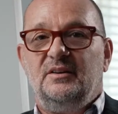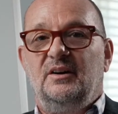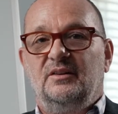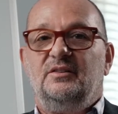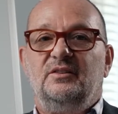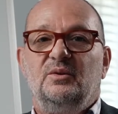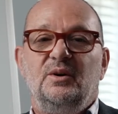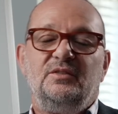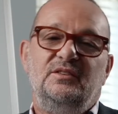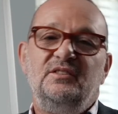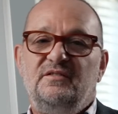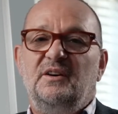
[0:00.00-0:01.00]
answer to the
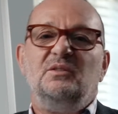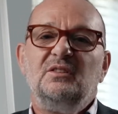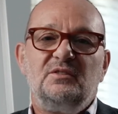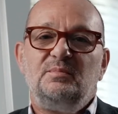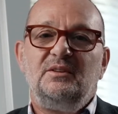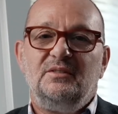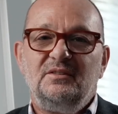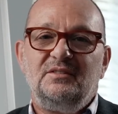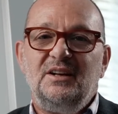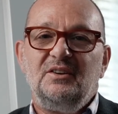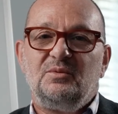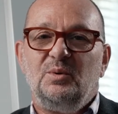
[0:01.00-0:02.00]
question is phone us, because
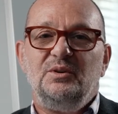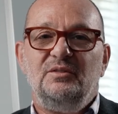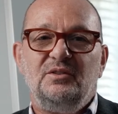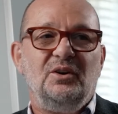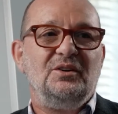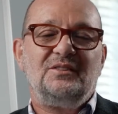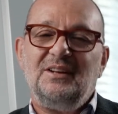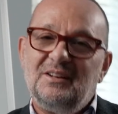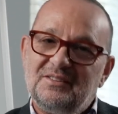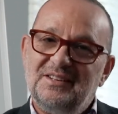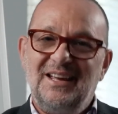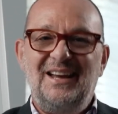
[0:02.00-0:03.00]
tell us what you've got, tell
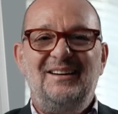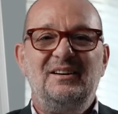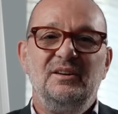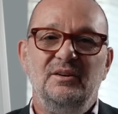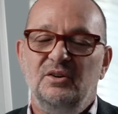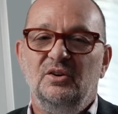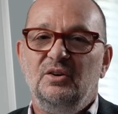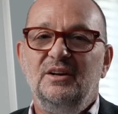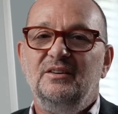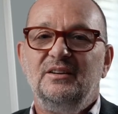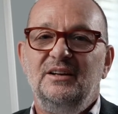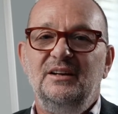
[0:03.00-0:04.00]
us the area you're looking
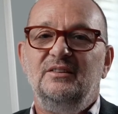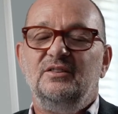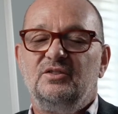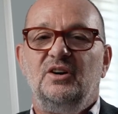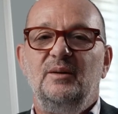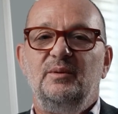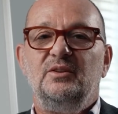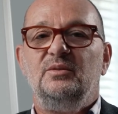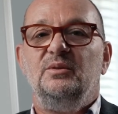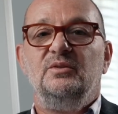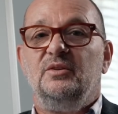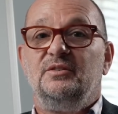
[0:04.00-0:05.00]
to heat, describe it to
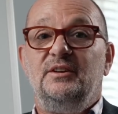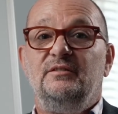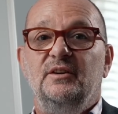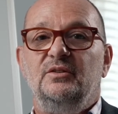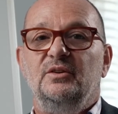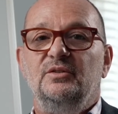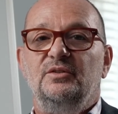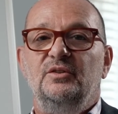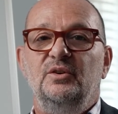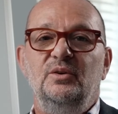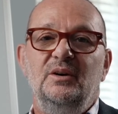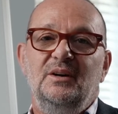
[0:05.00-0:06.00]
us or send photos
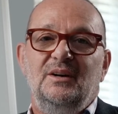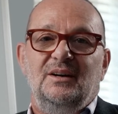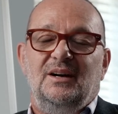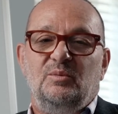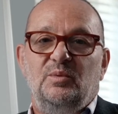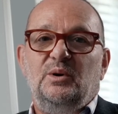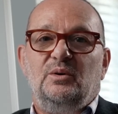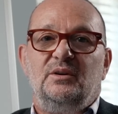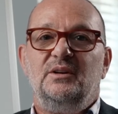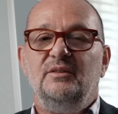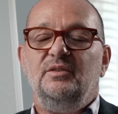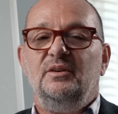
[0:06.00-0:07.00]
through, and we'll
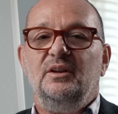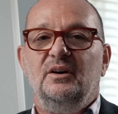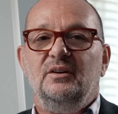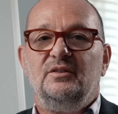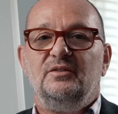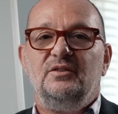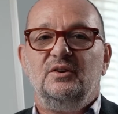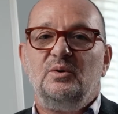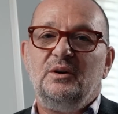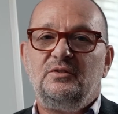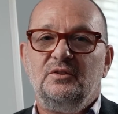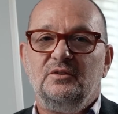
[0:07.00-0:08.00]
give you the answers to your
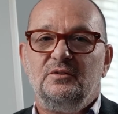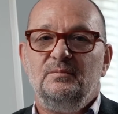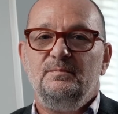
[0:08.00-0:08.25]
questions.